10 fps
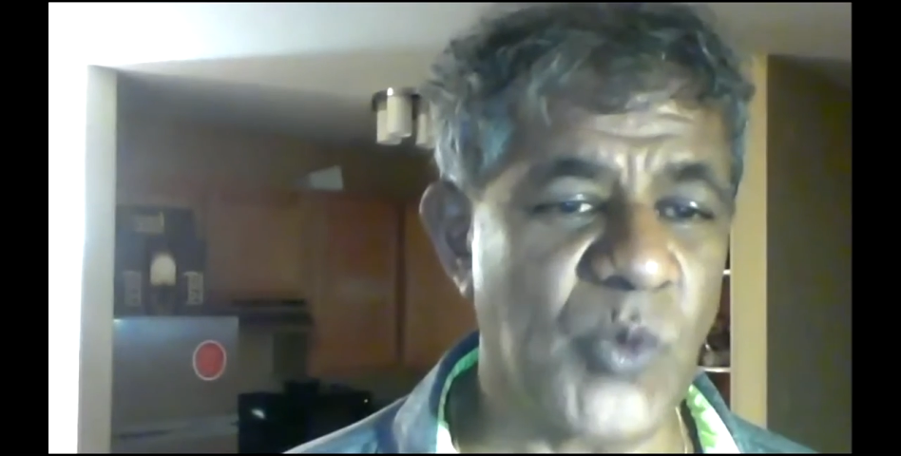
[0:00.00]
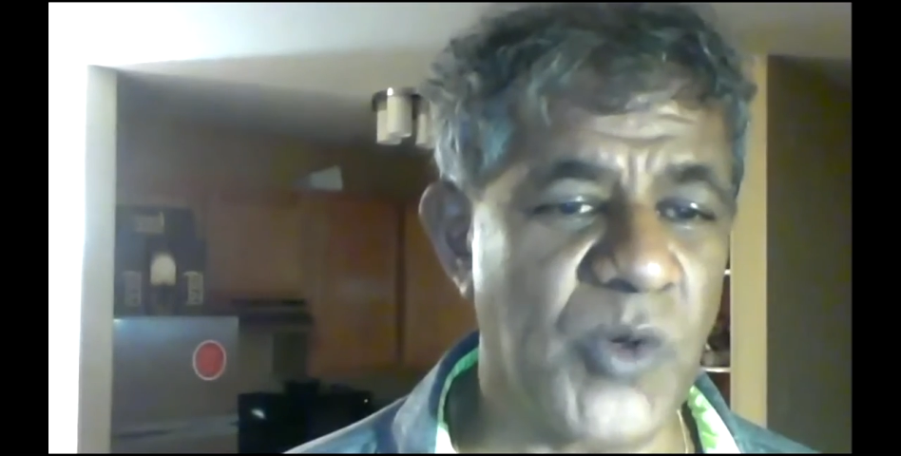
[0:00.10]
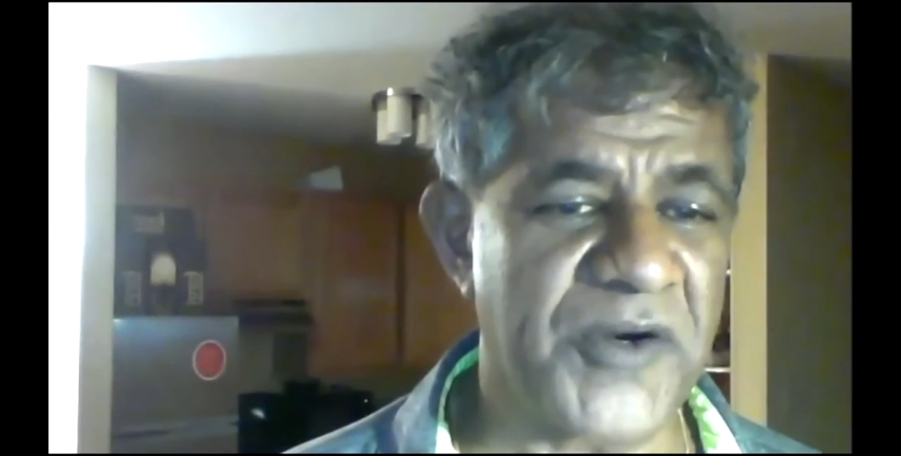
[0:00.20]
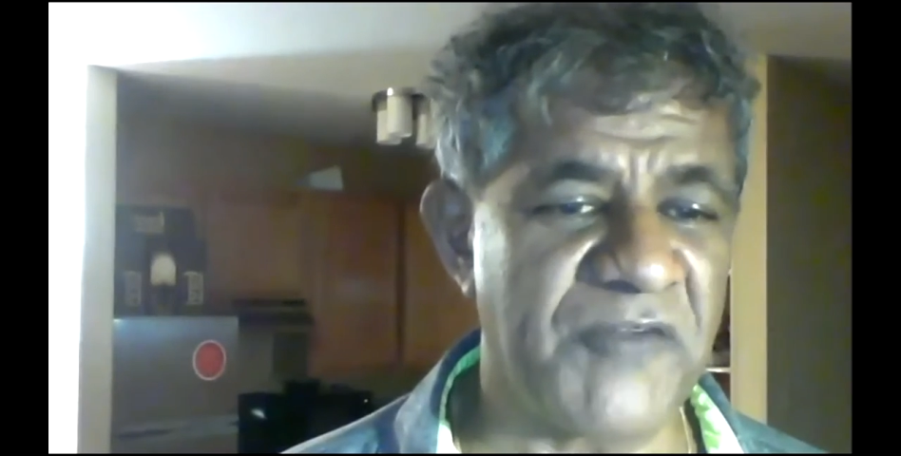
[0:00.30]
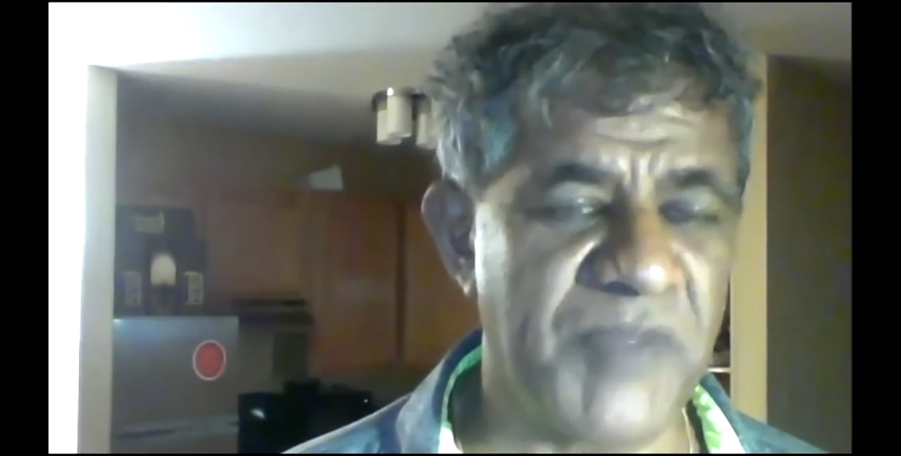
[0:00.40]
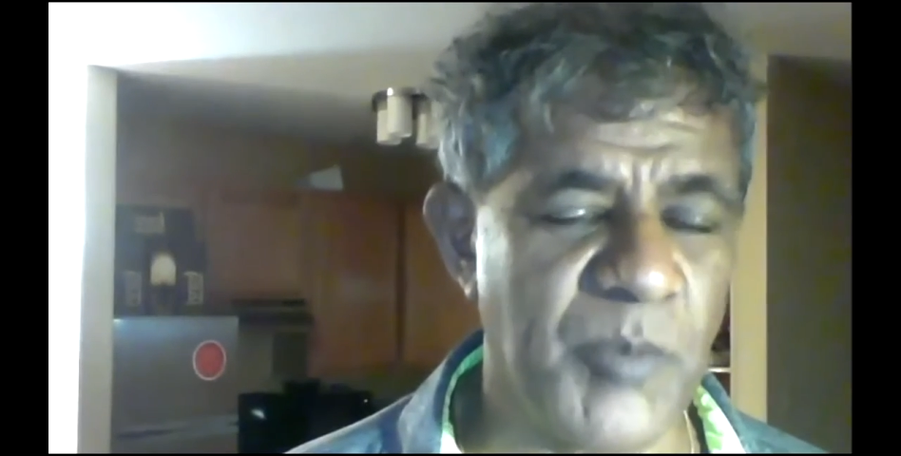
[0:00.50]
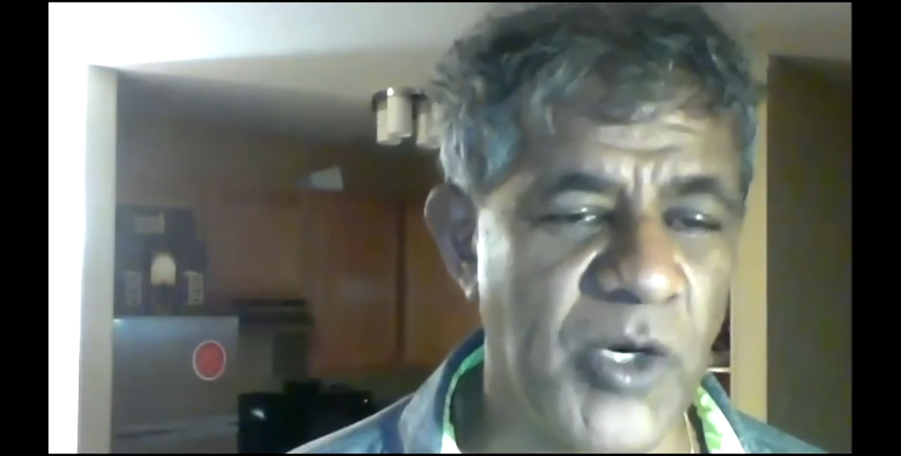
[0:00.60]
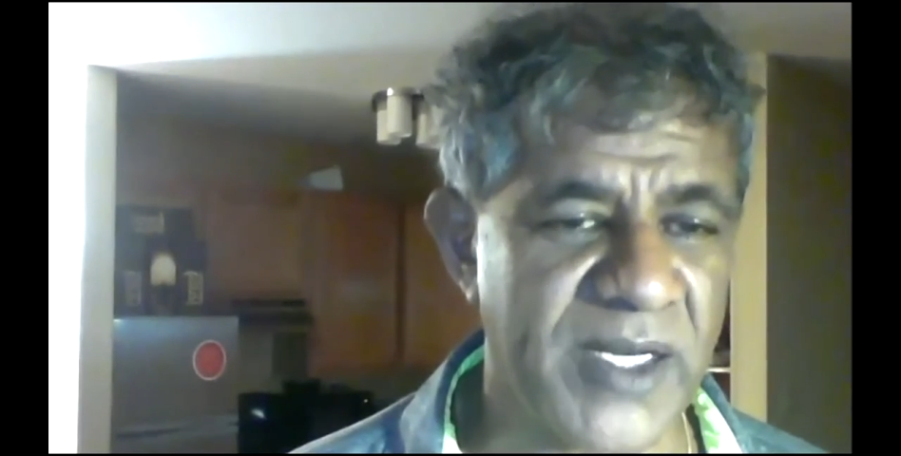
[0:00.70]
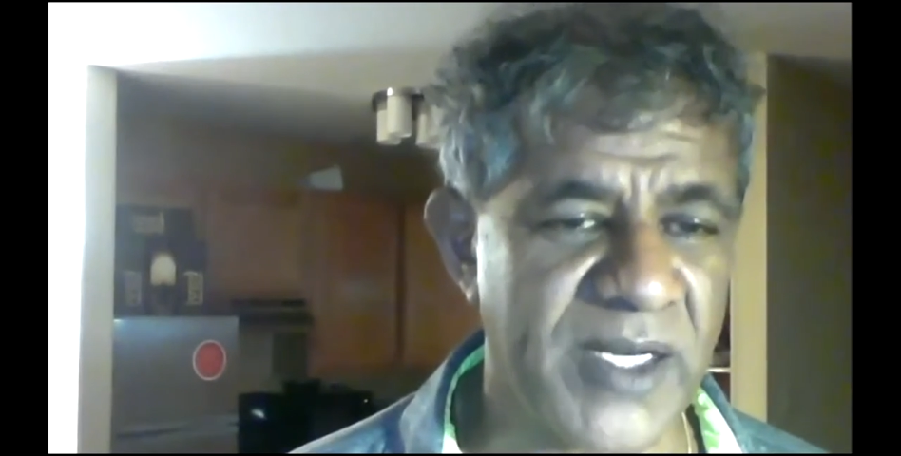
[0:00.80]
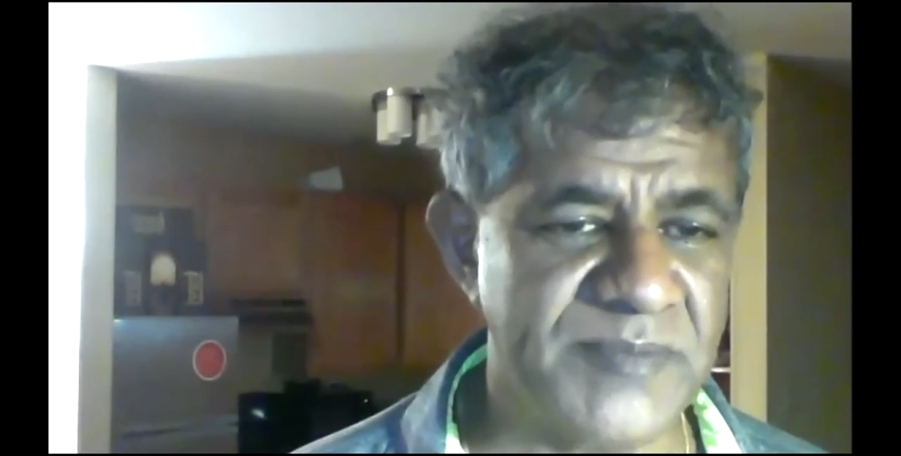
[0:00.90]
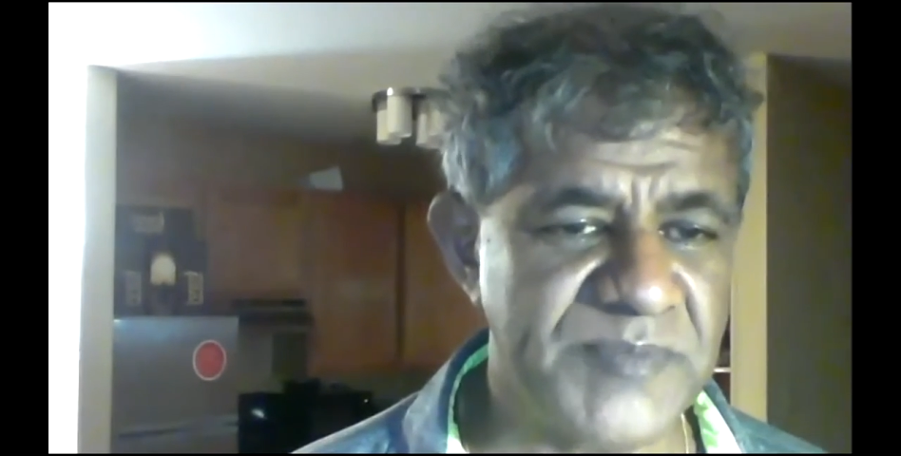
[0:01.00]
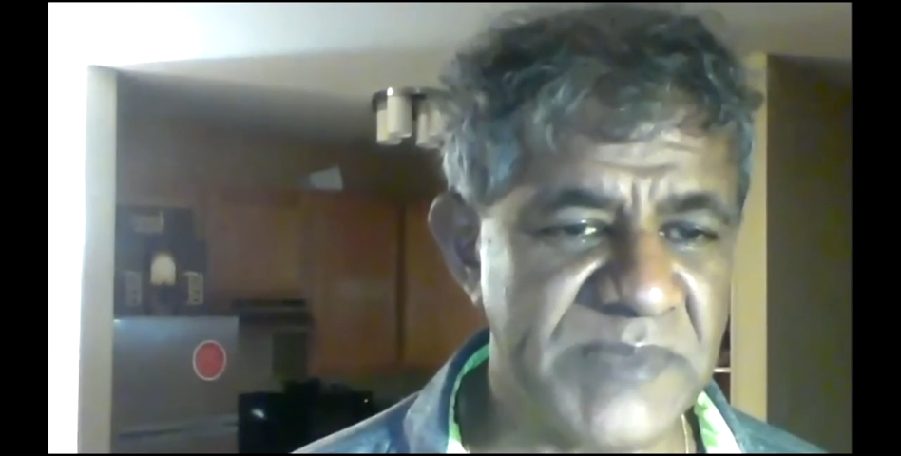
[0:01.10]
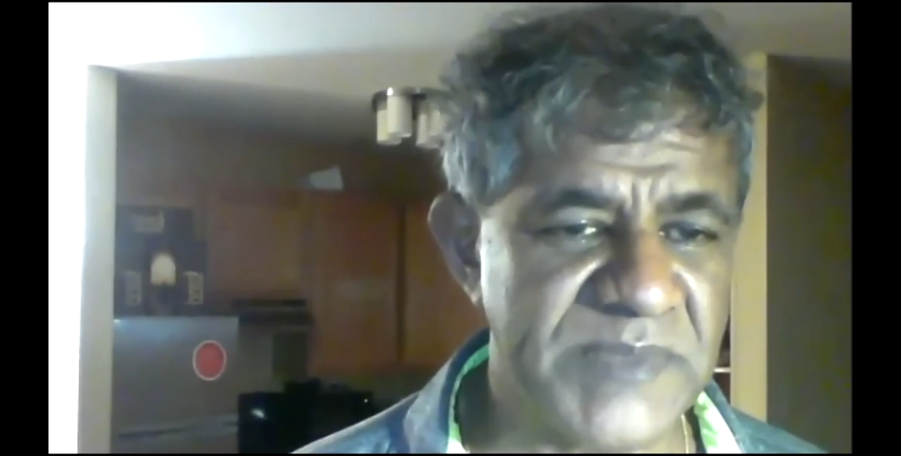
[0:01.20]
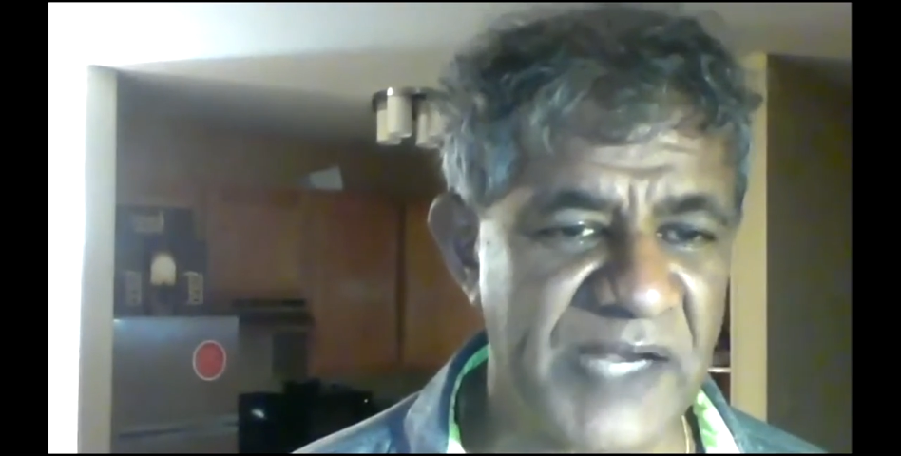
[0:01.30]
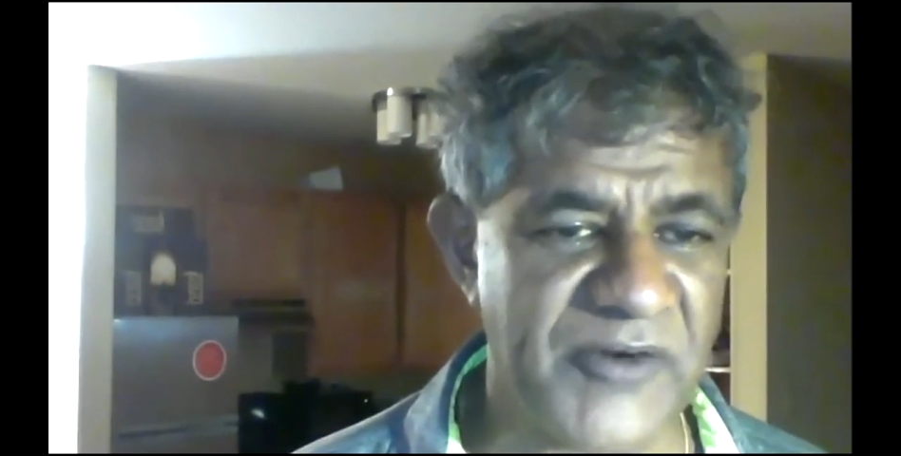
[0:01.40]
quarter of the bottle
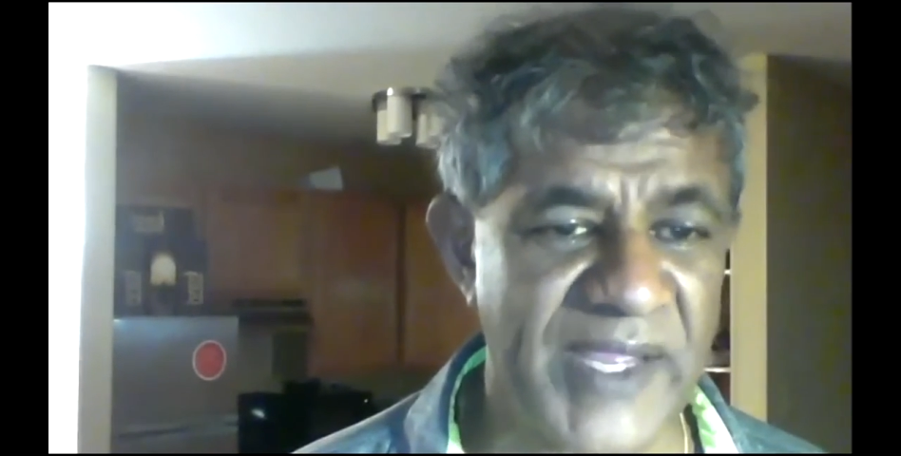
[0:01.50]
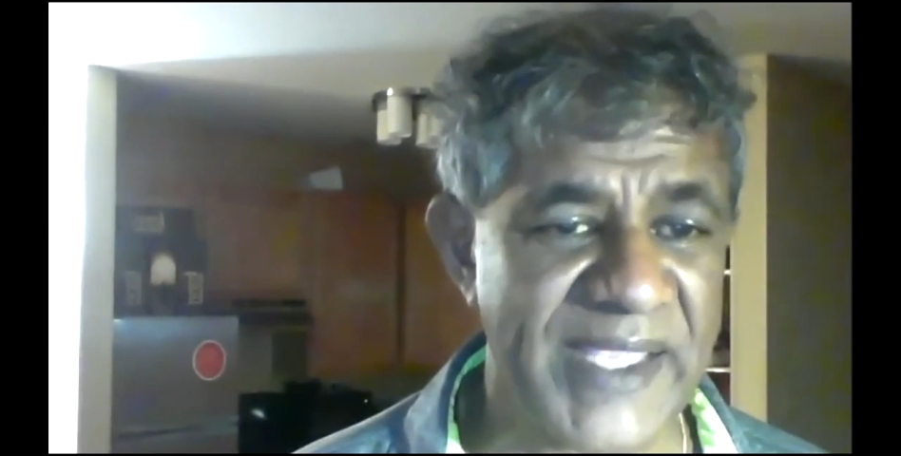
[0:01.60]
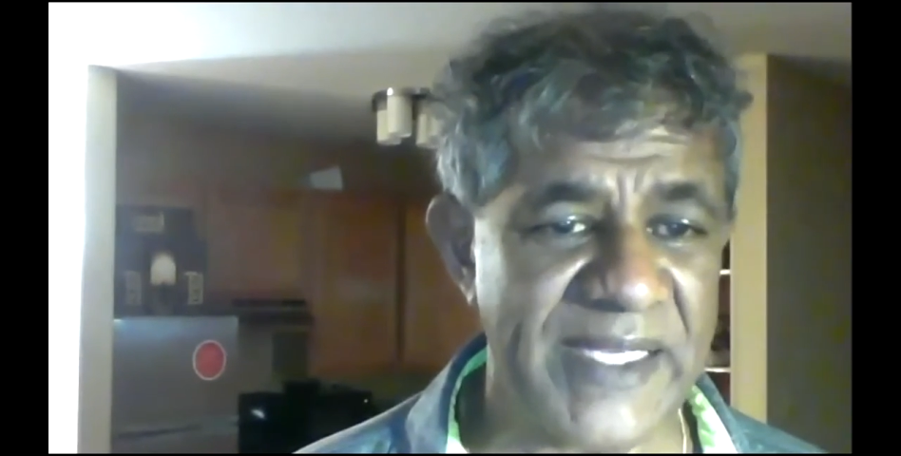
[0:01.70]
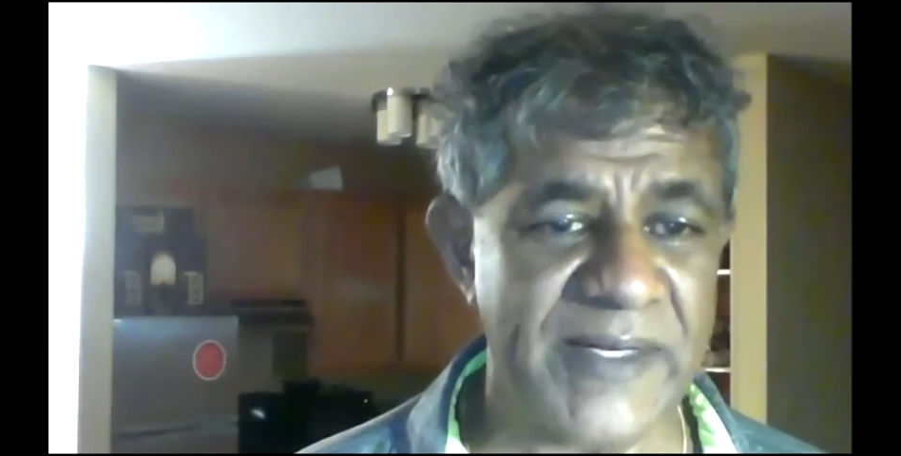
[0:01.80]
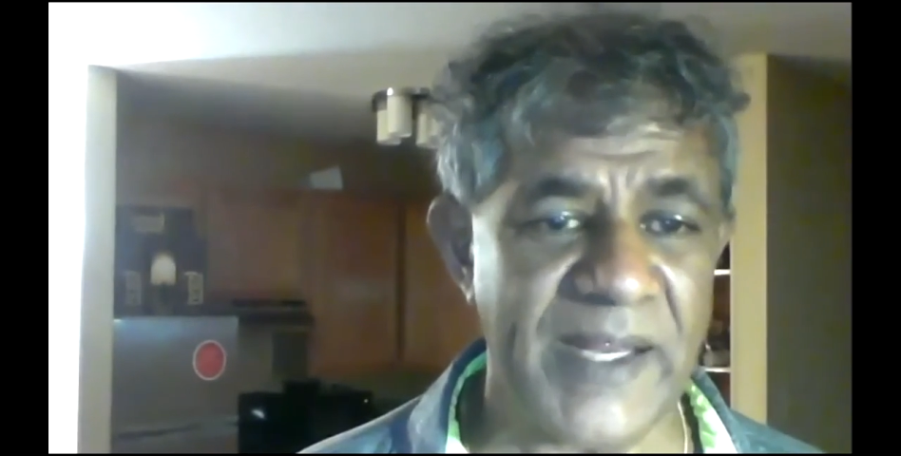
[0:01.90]
and drank it.